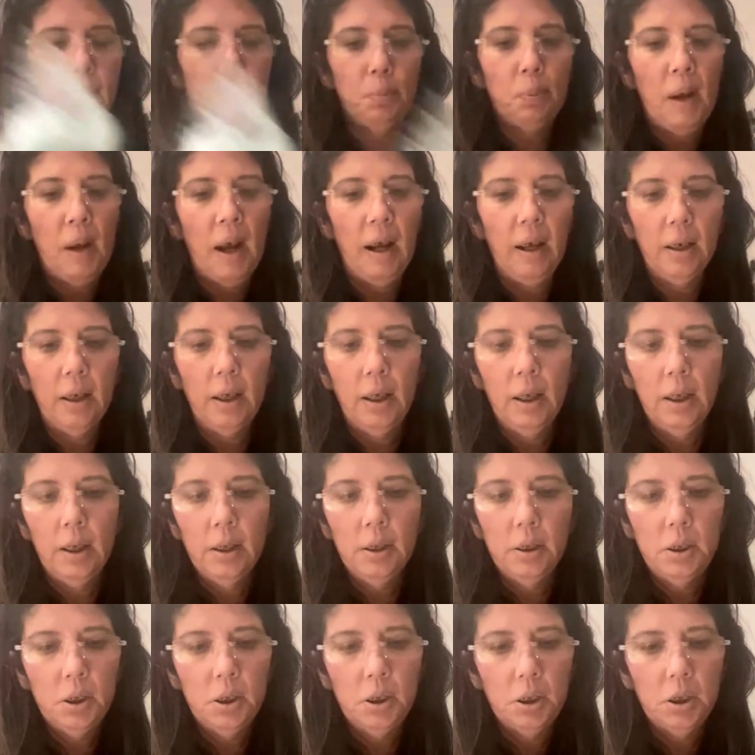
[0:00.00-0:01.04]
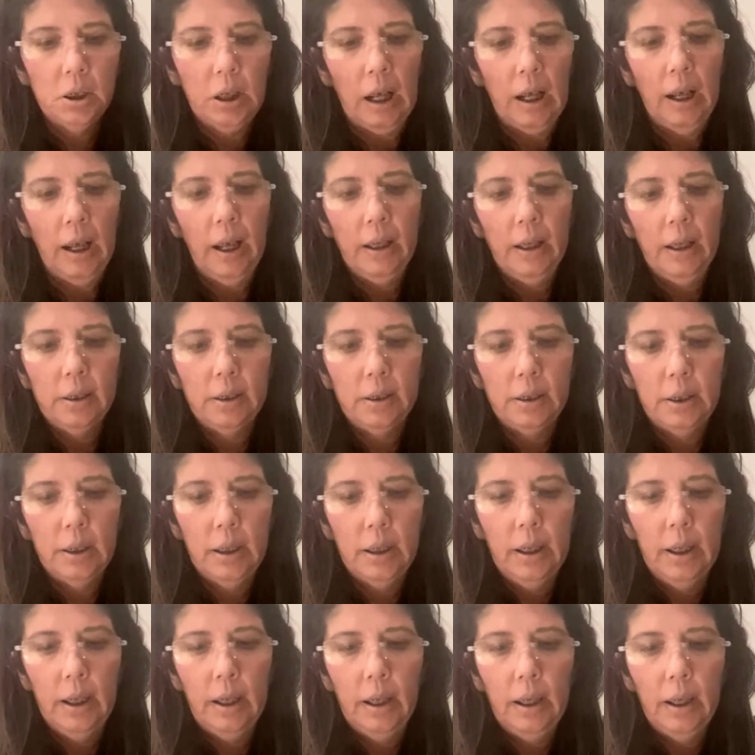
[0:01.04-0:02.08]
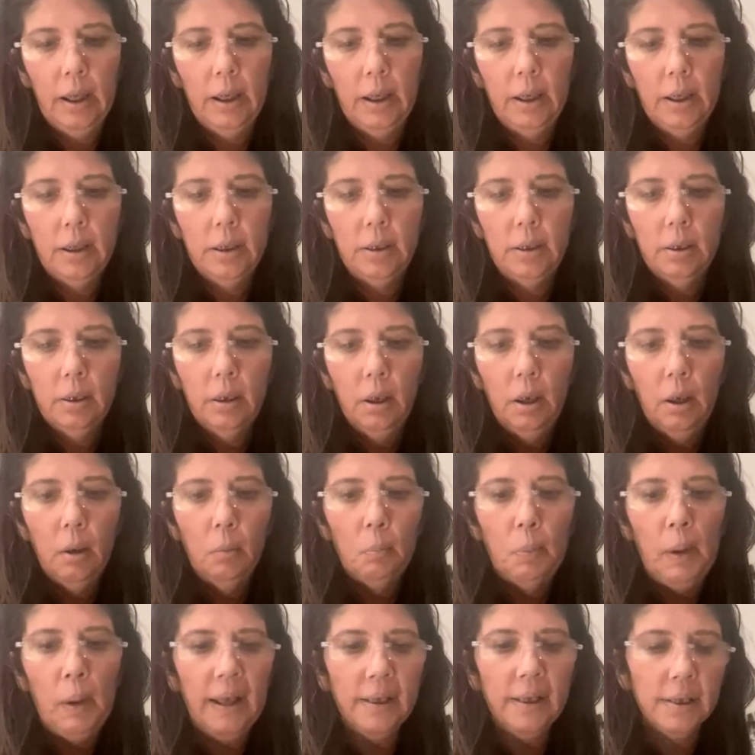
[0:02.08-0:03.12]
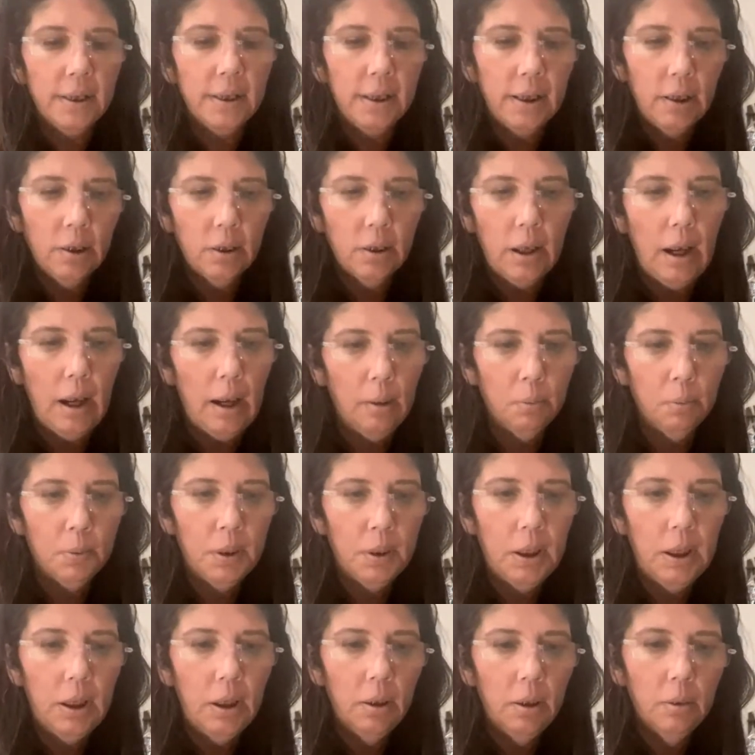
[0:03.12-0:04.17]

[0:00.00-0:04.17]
package, I did Patsy Crafty.